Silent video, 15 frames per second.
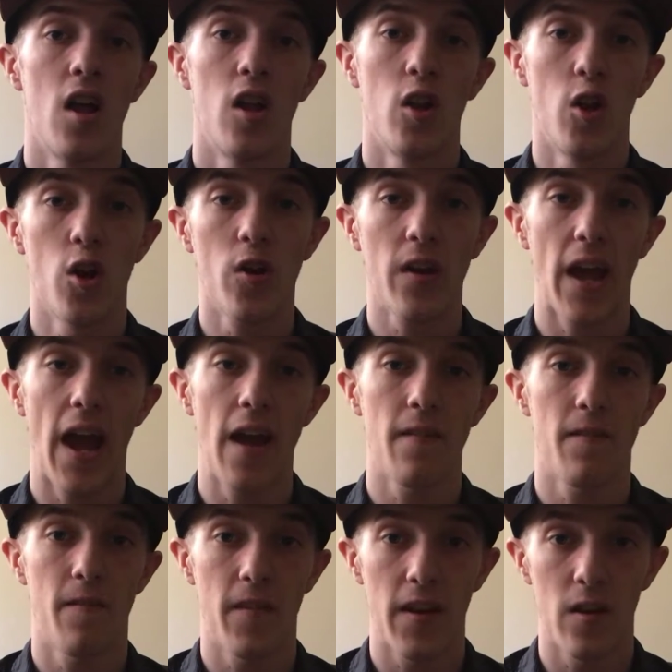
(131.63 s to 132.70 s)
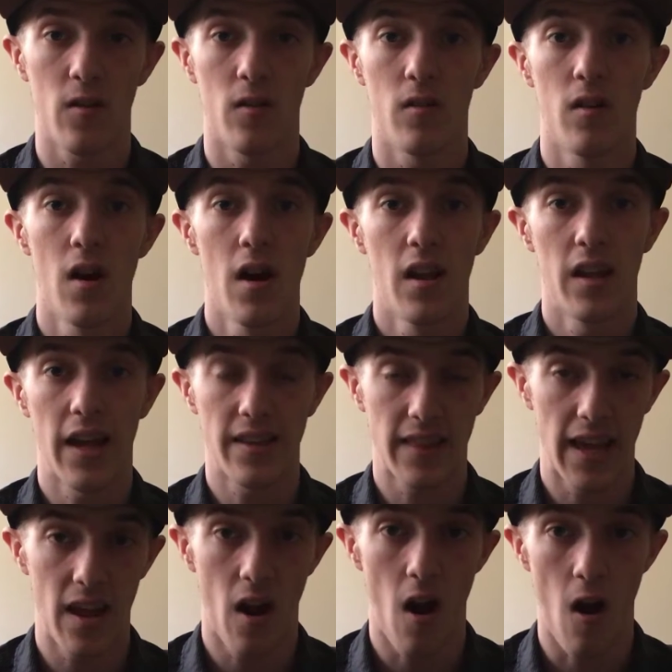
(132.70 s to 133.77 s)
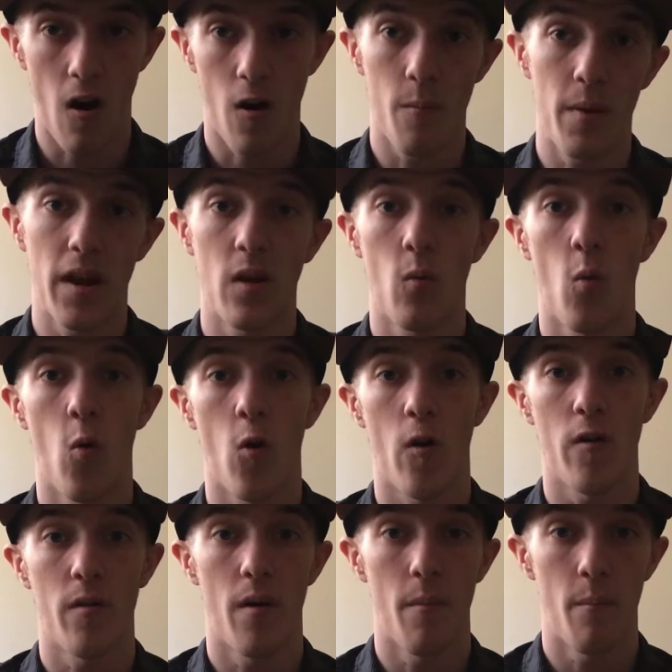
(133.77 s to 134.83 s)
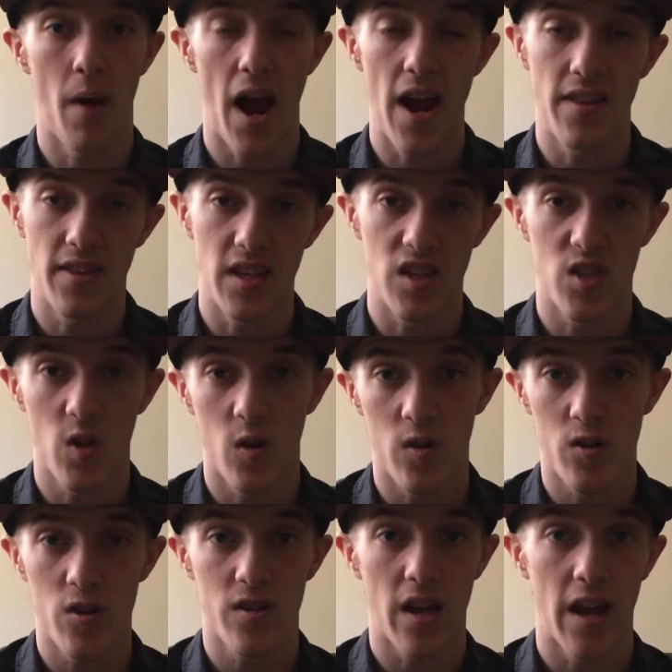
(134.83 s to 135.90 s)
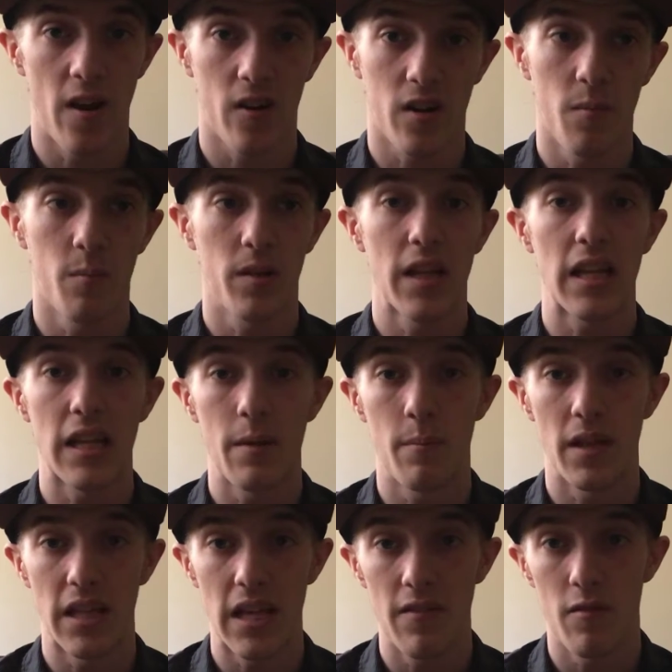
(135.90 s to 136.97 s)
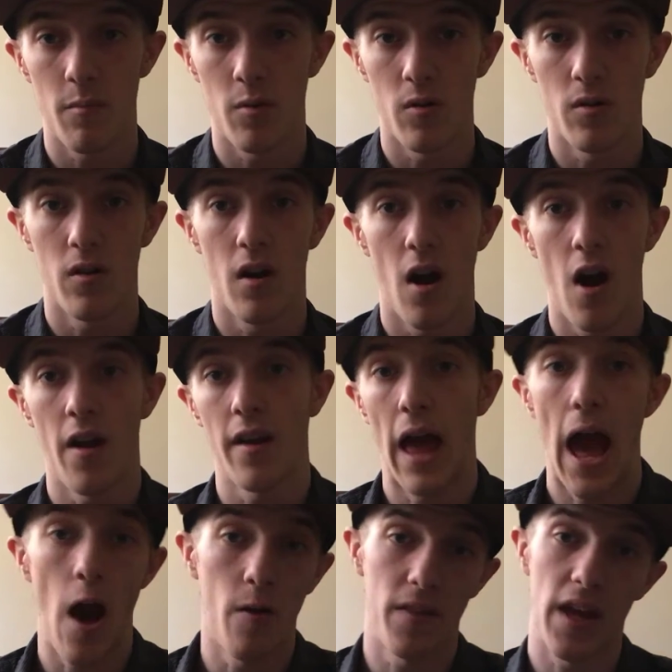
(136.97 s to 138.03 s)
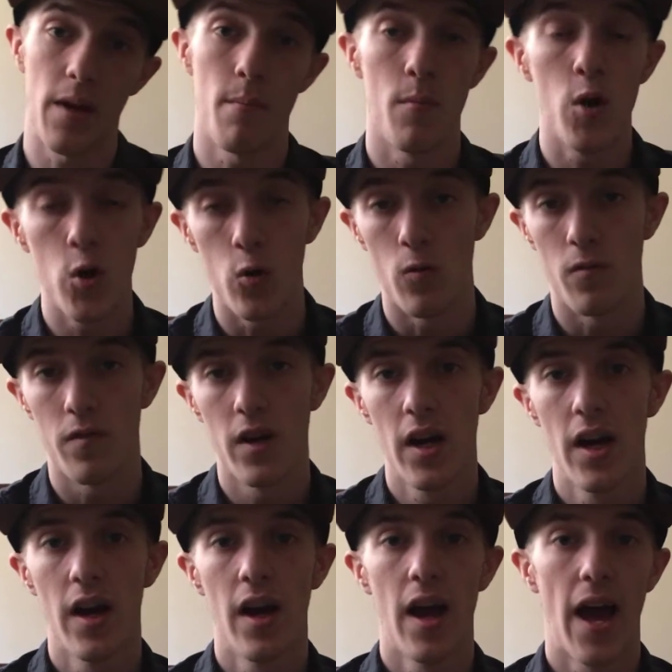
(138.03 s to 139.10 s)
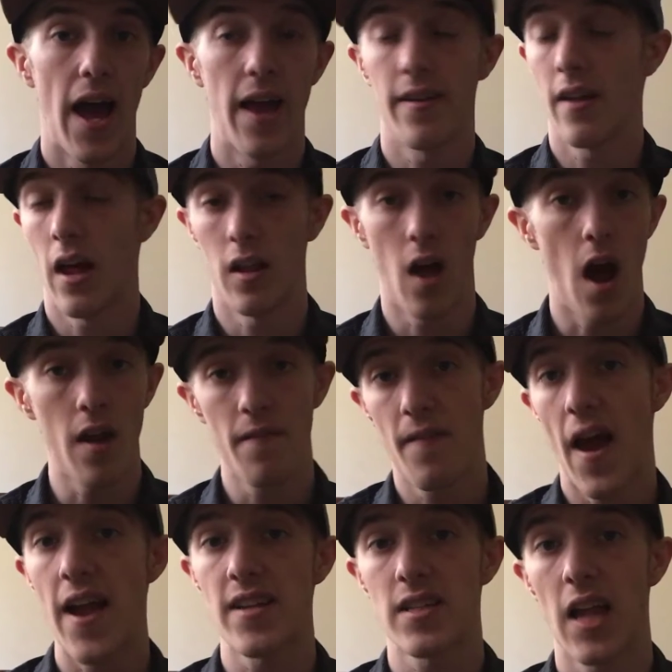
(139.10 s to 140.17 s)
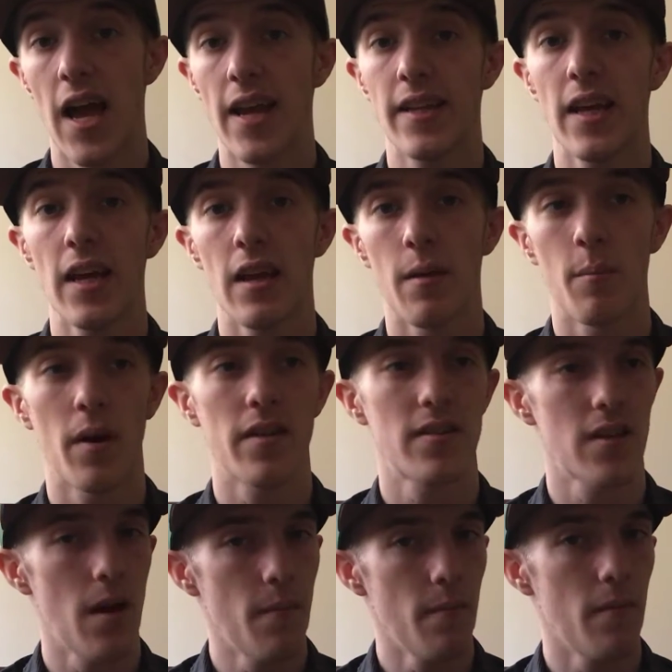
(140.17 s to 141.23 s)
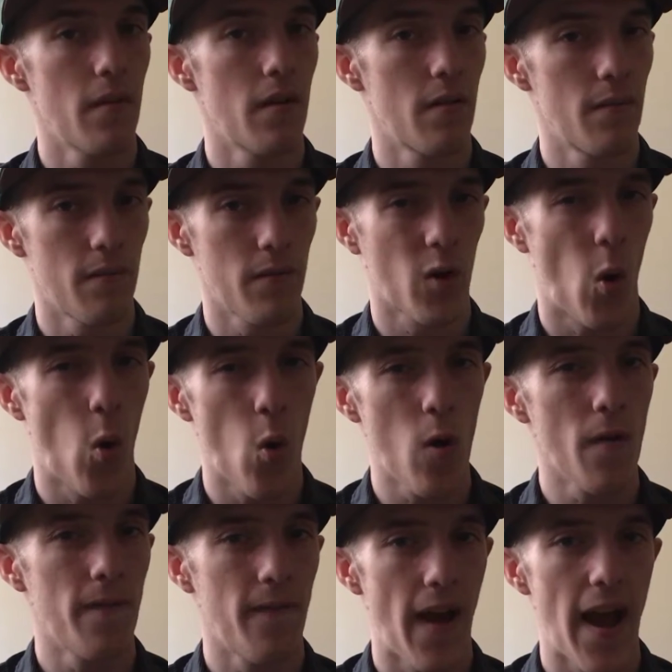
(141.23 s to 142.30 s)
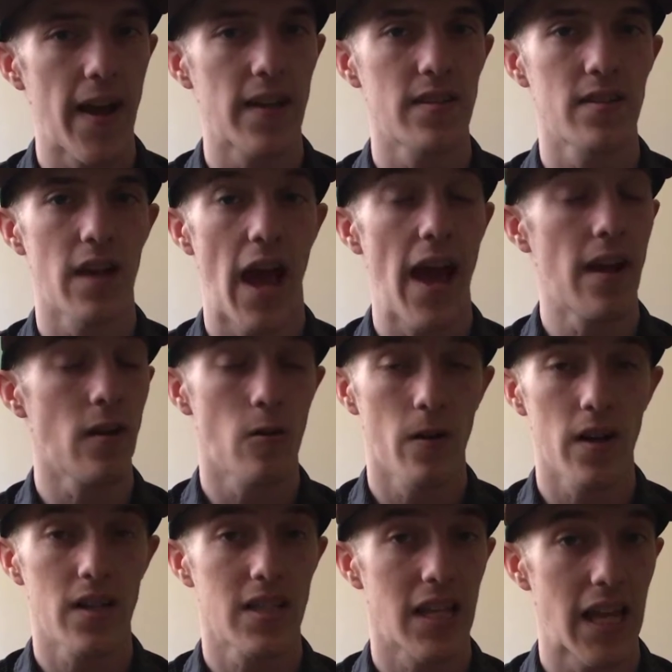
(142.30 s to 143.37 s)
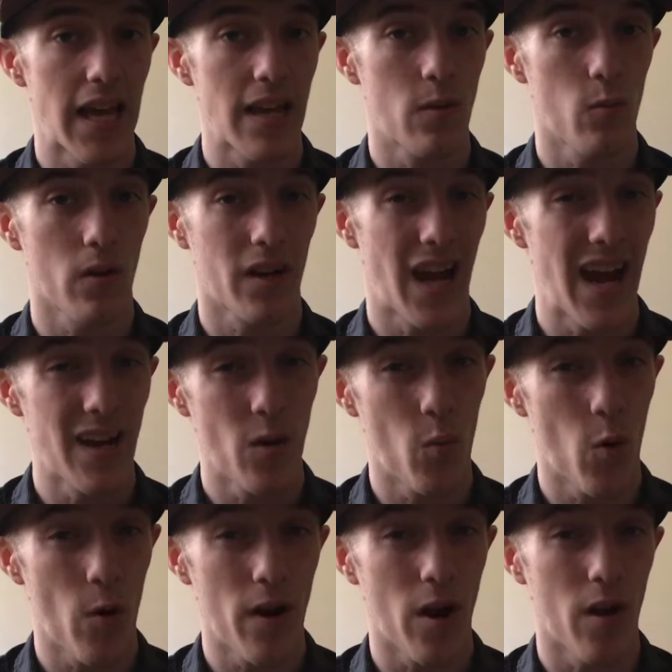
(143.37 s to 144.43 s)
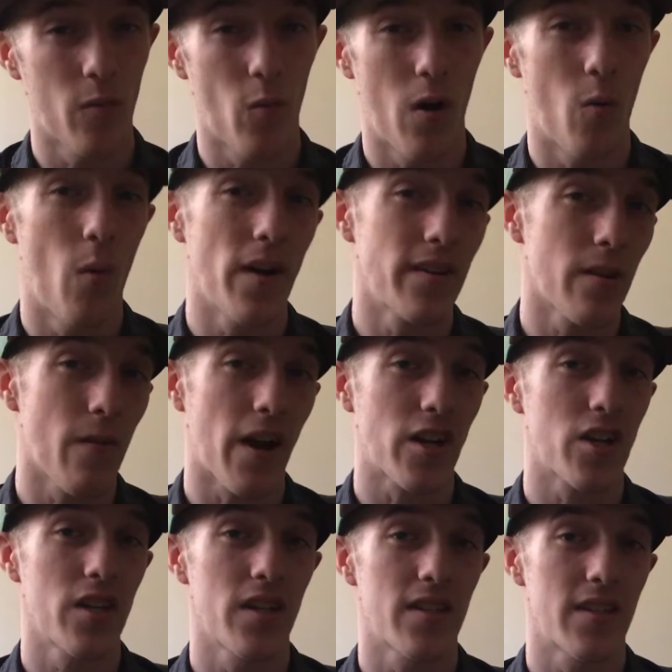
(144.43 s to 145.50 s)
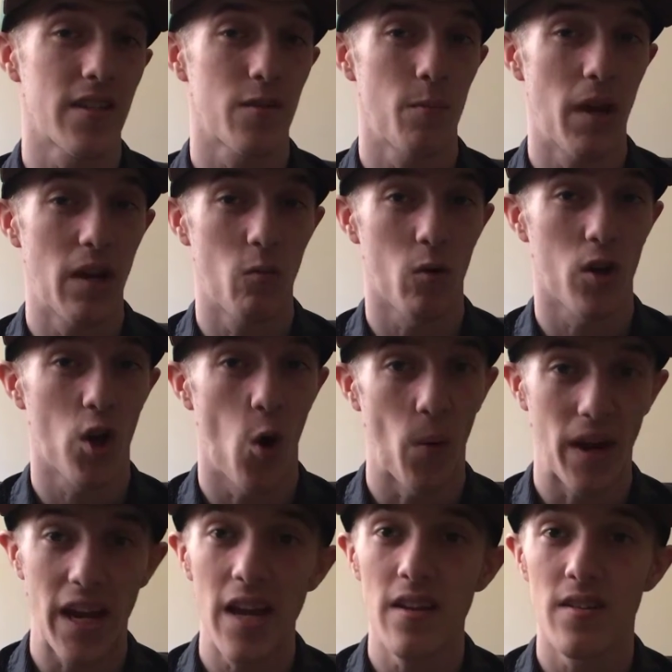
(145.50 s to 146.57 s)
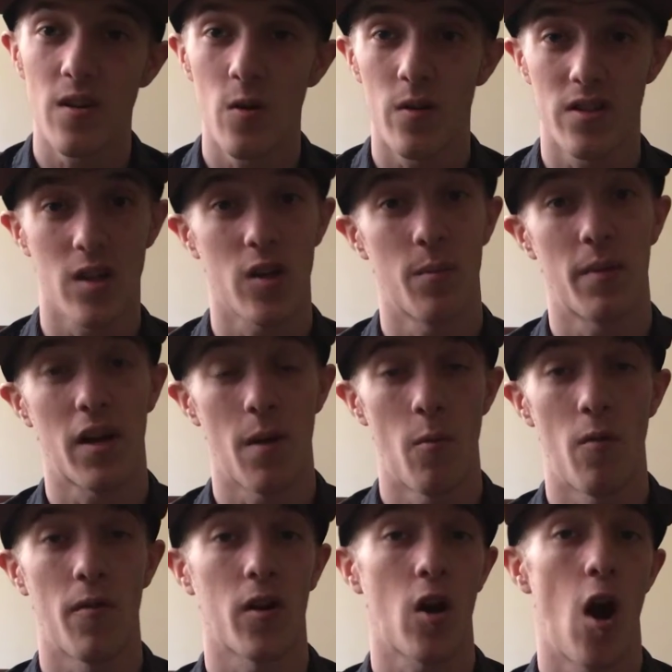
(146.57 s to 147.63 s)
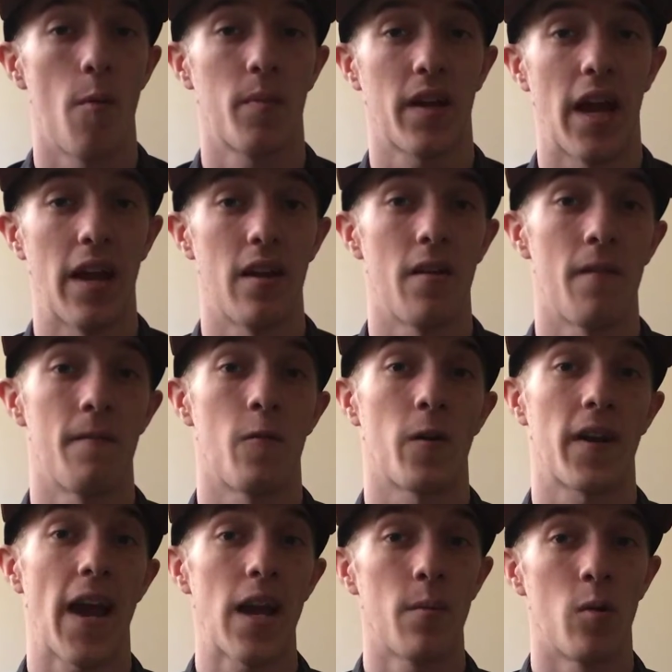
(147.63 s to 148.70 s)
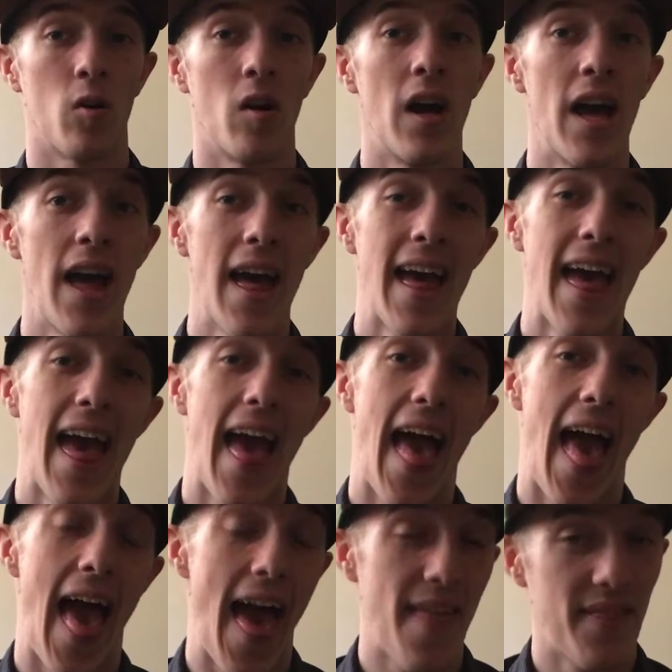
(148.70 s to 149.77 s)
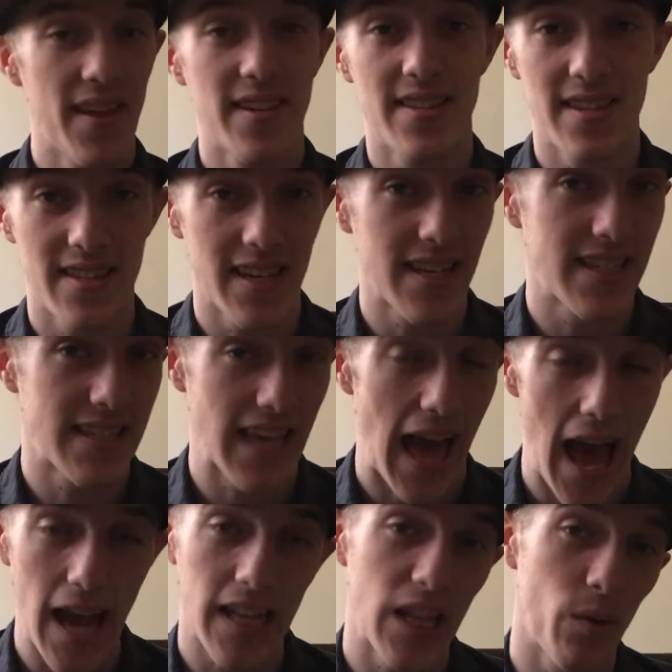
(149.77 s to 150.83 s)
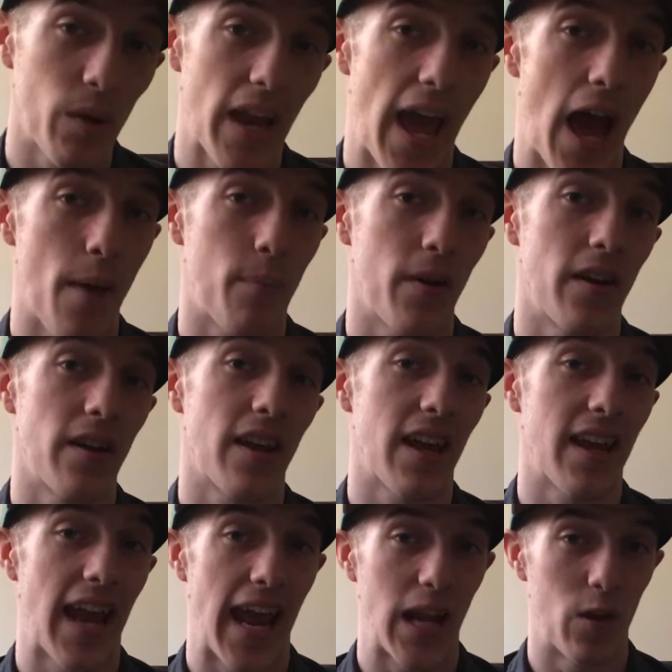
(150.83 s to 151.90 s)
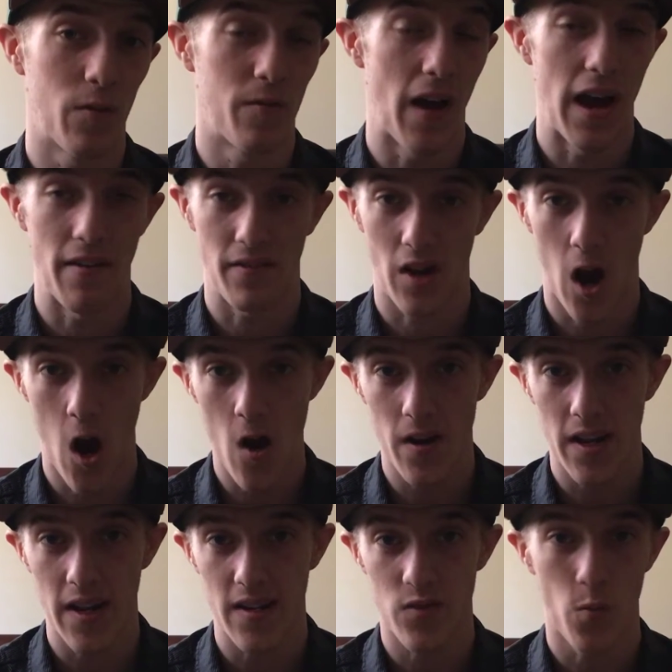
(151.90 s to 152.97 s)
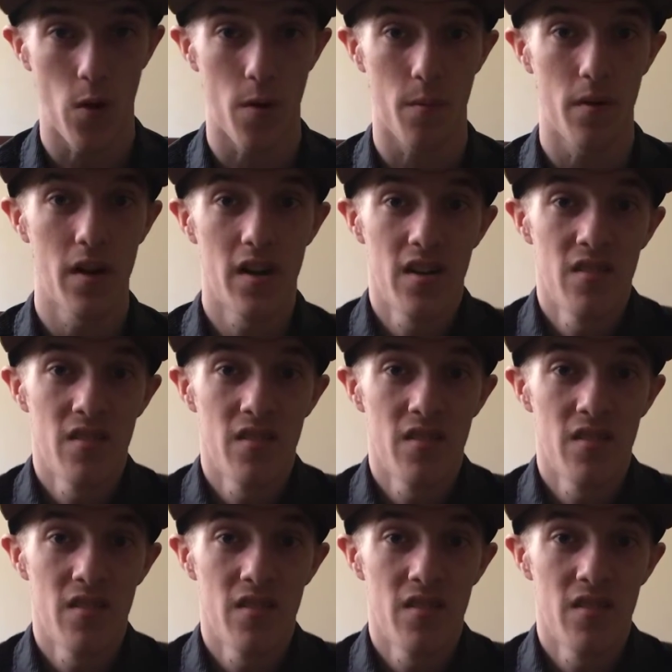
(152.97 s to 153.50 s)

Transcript: look and feel like they are being worn by these soldiers and are completely believable on how they move. And a lot of fans liked it, but some core fans and critics alike were kind of worried on, well, what direction does this mean we're going into? Is it going to become overcomplicated and forgettable? And this is exactly what happened in Halo 5 Guardians, where